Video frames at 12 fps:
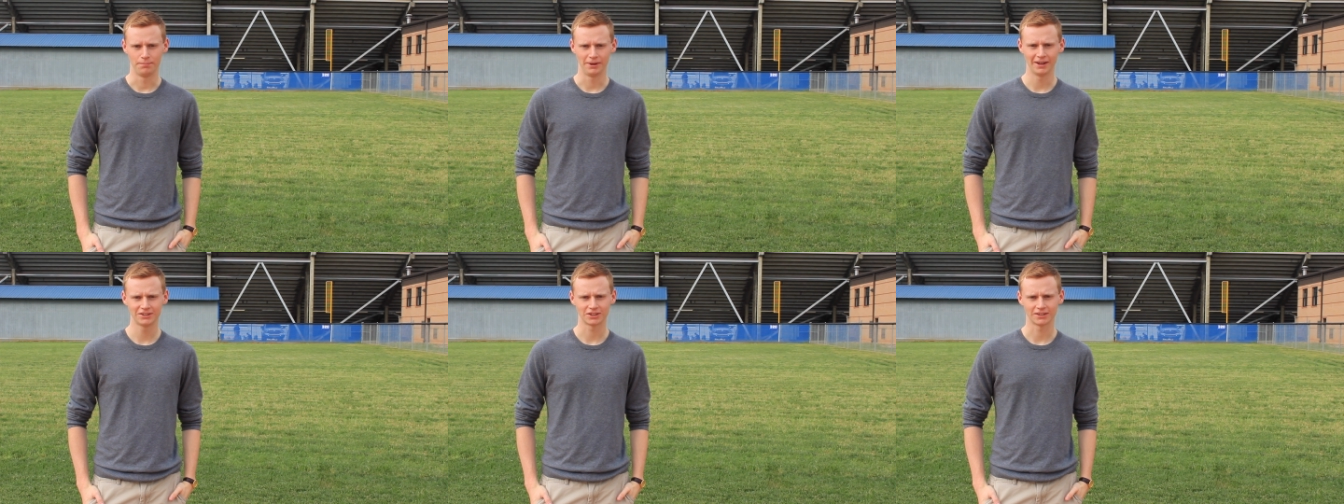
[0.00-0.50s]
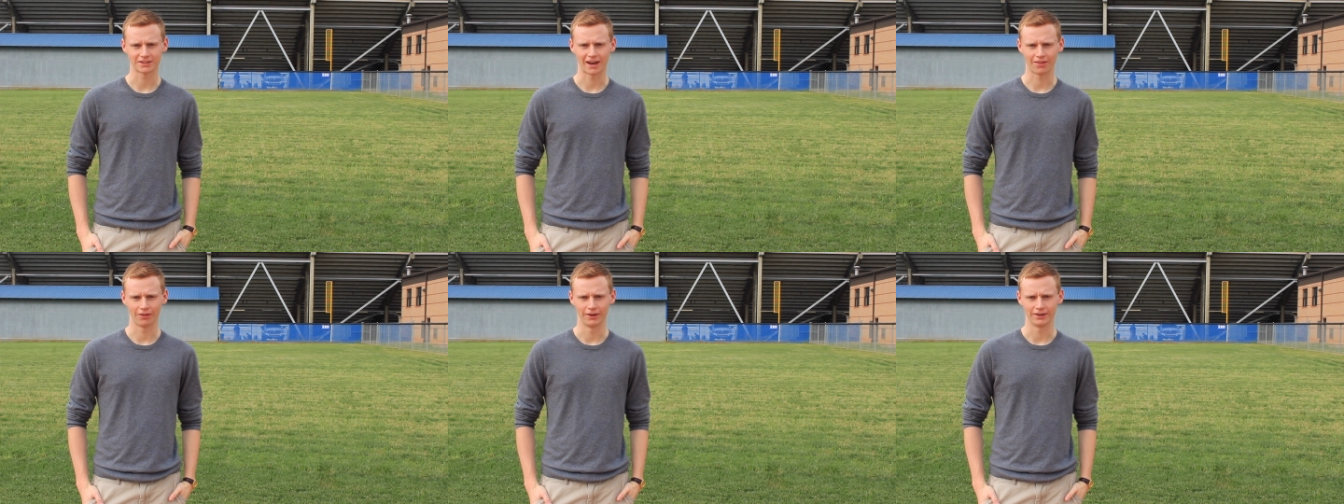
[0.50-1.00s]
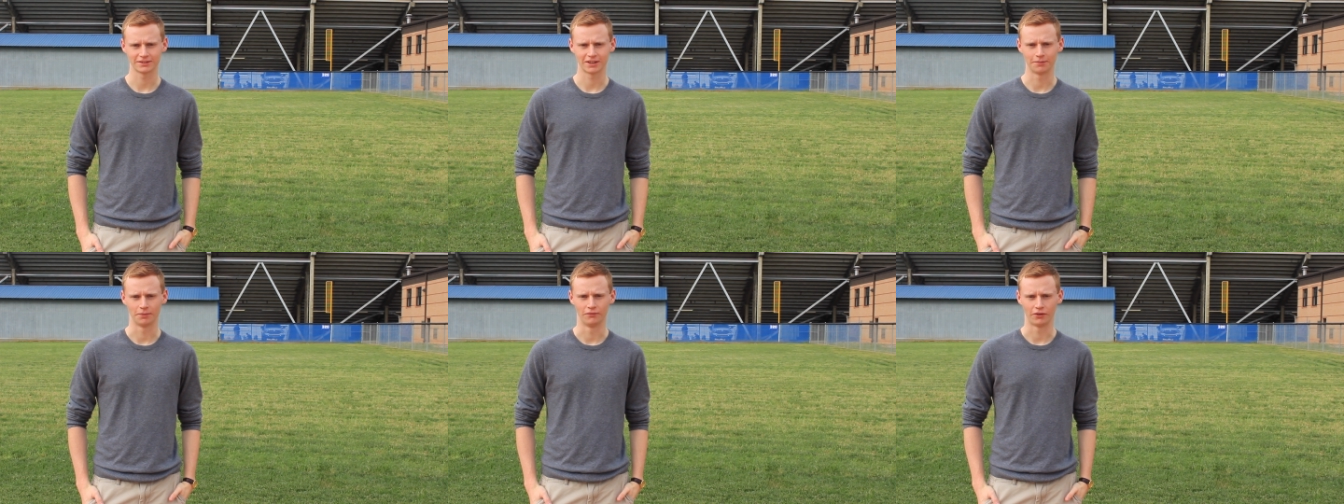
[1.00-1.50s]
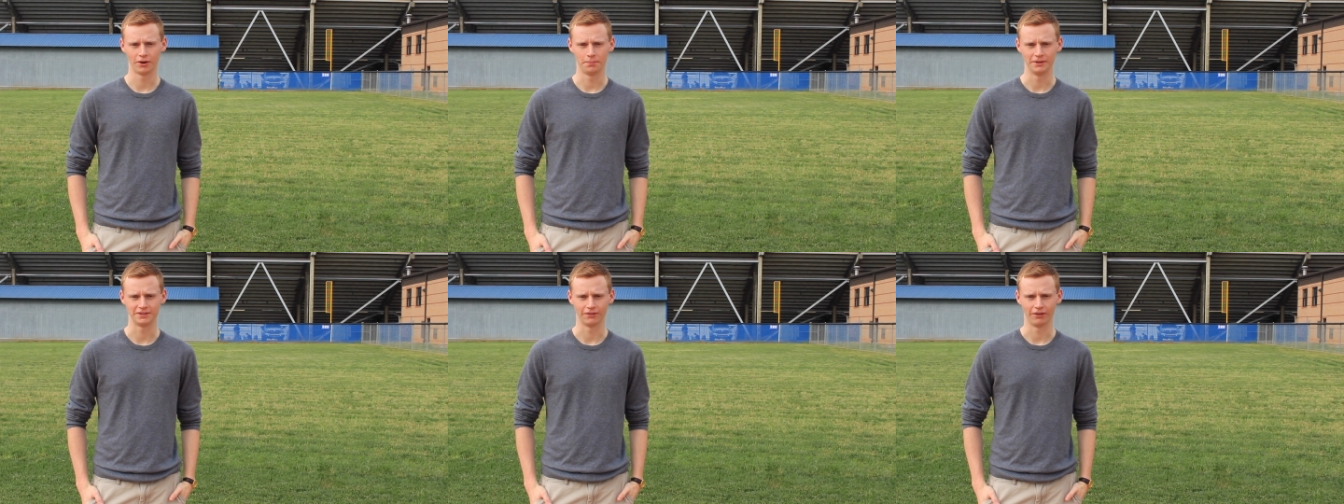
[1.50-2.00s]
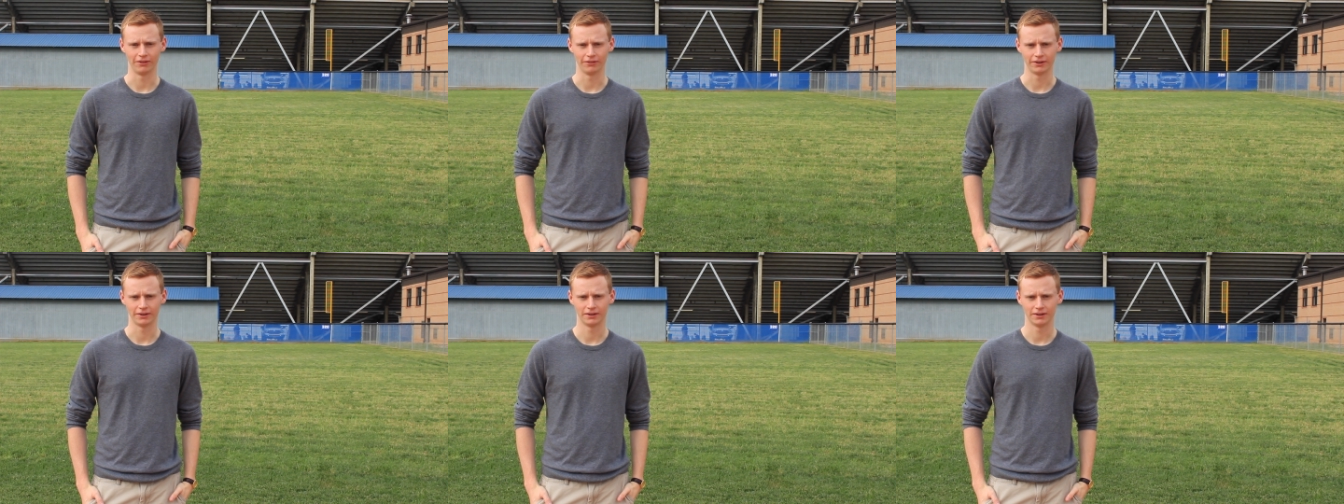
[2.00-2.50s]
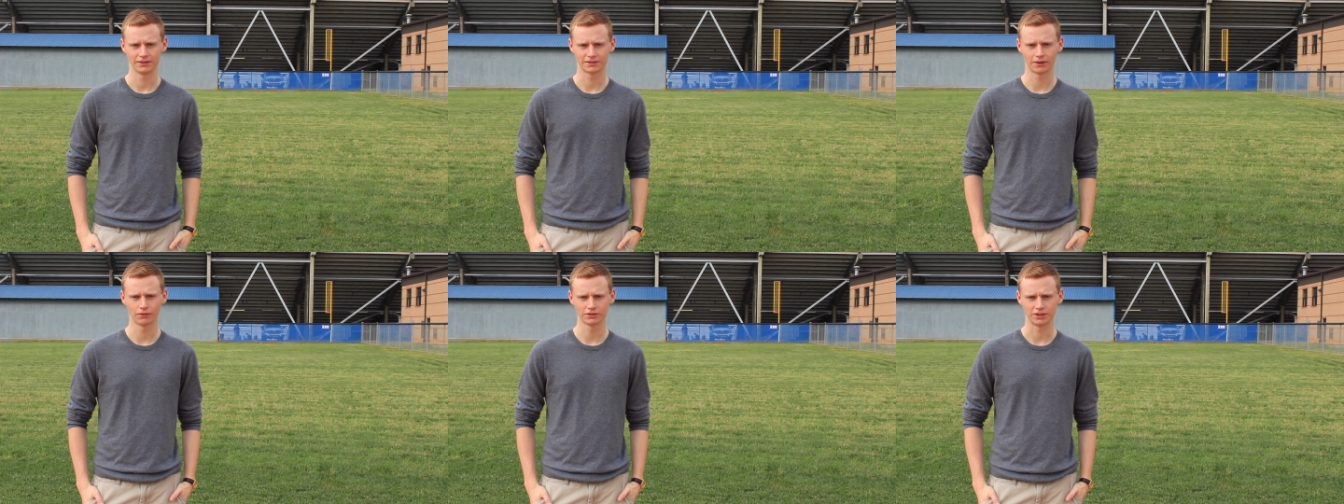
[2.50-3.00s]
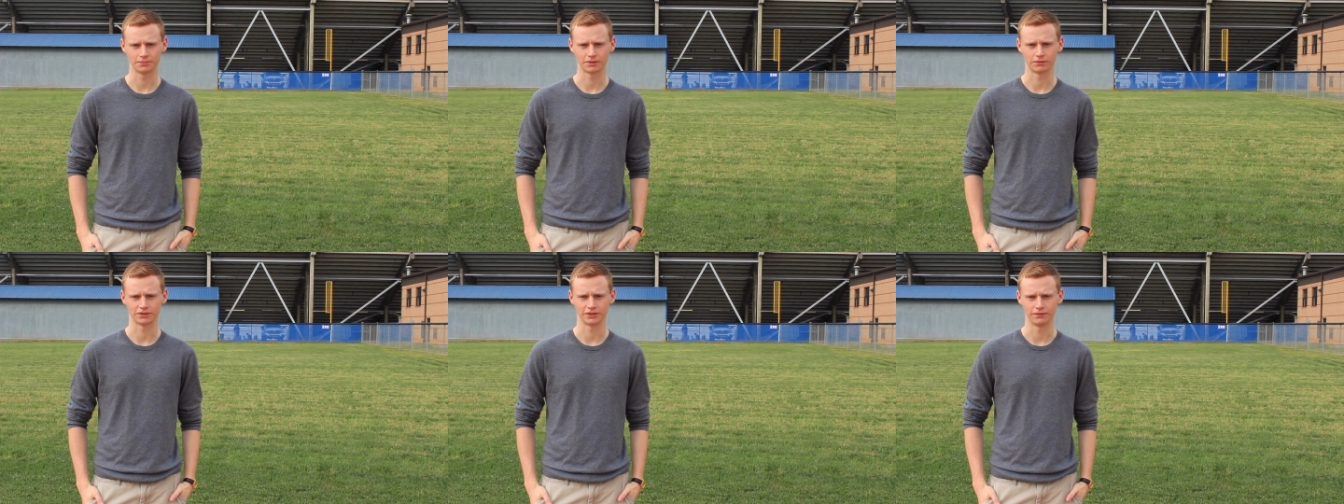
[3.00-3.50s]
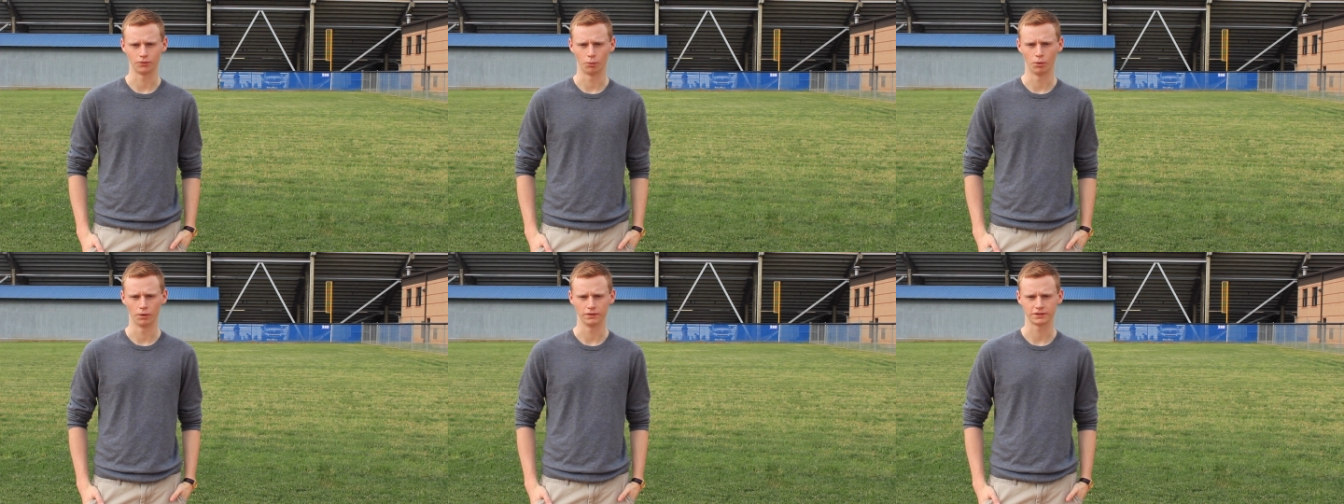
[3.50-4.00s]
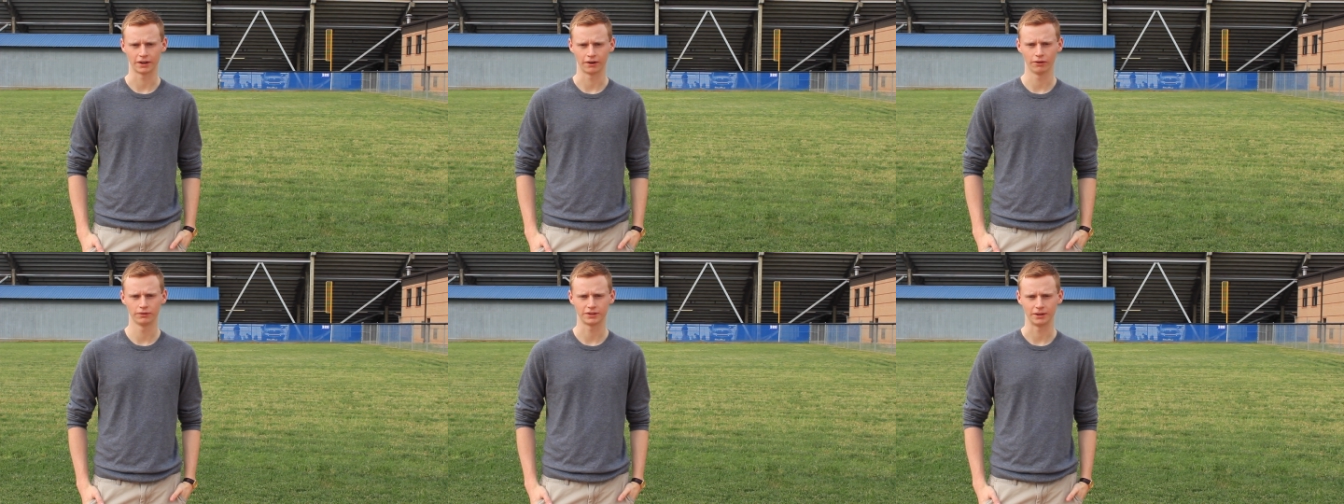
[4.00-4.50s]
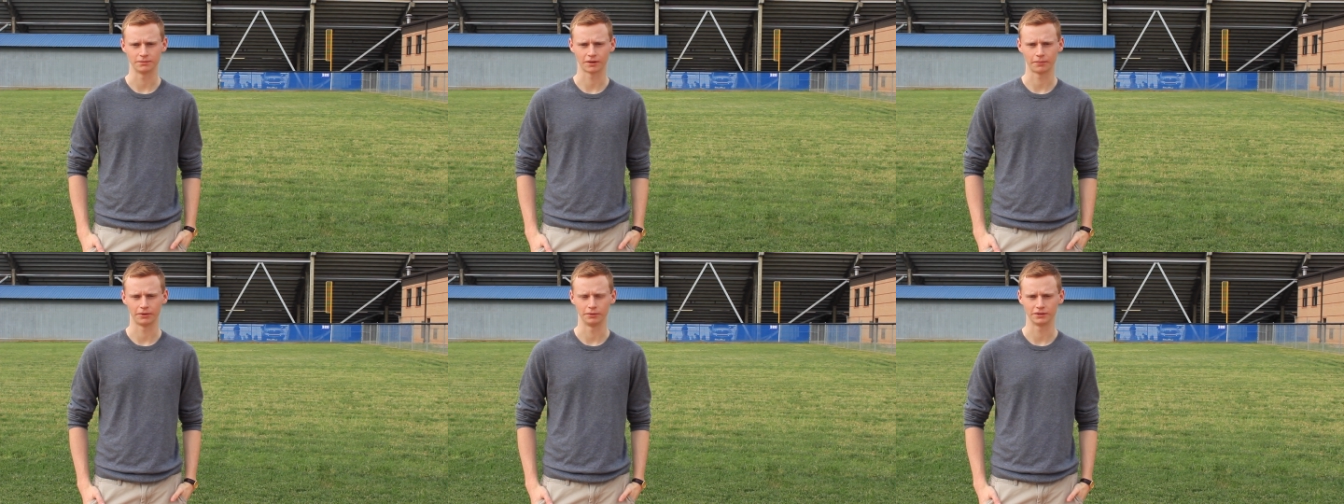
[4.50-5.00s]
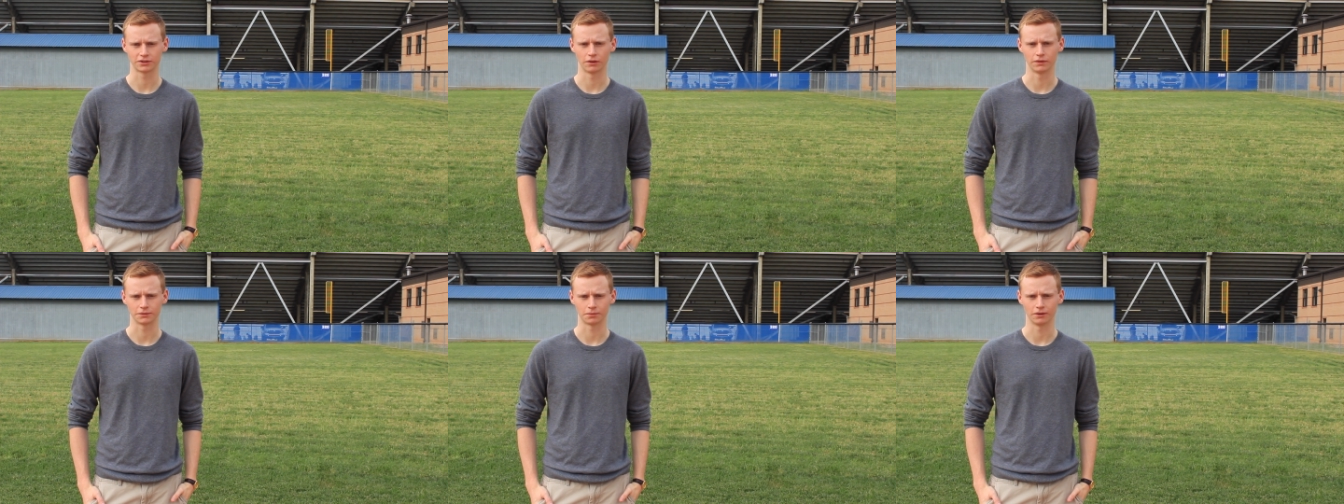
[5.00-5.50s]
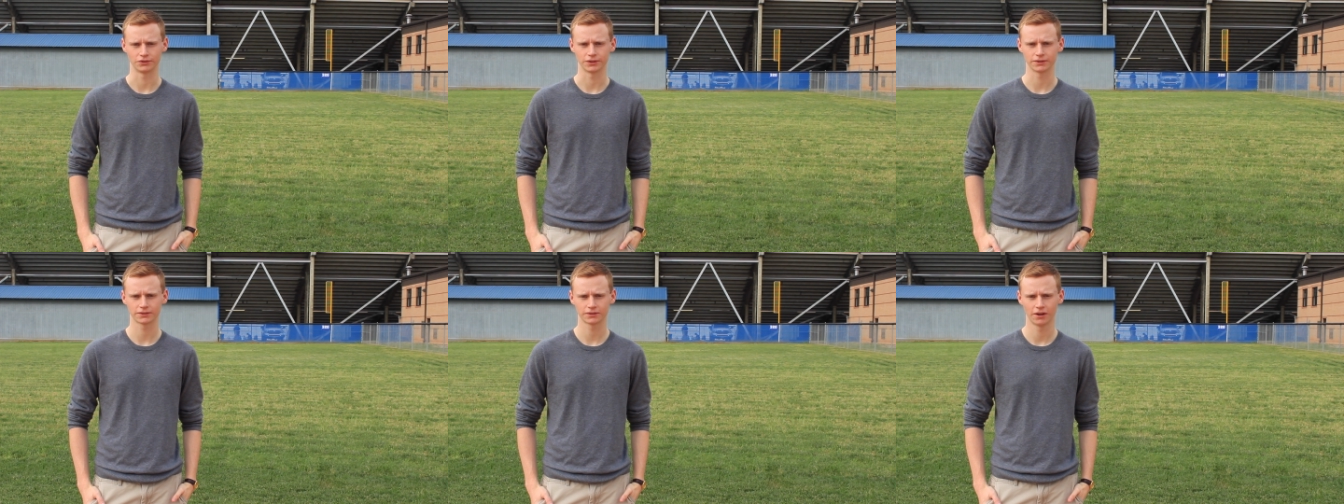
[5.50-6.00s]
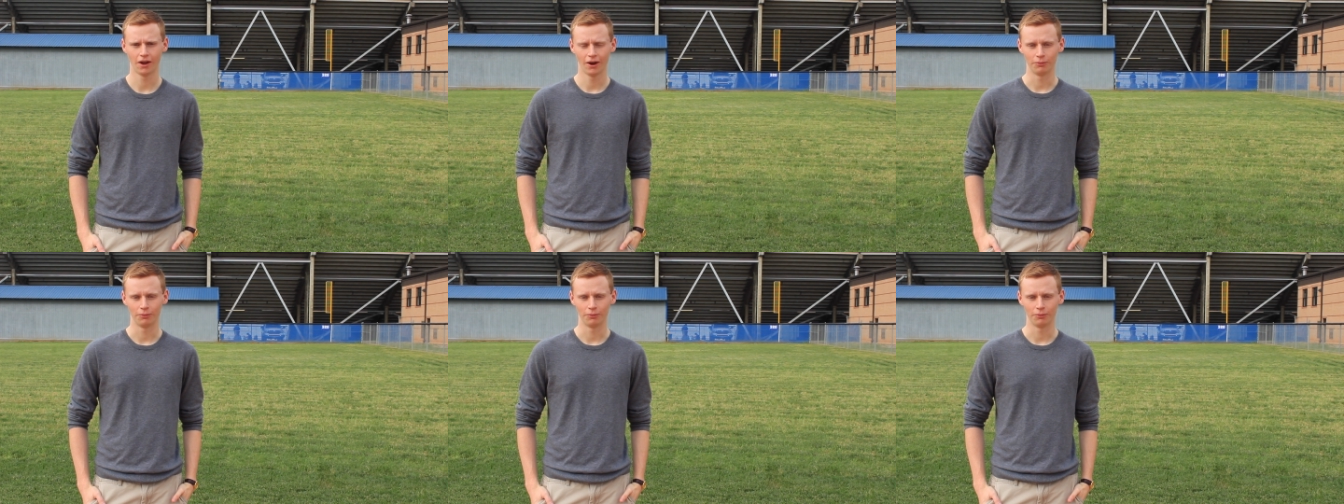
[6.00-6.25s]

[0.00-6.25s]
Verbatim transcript: BHS athletics have been very busy lately. Several teams have received awards and other teams have been doing service projects.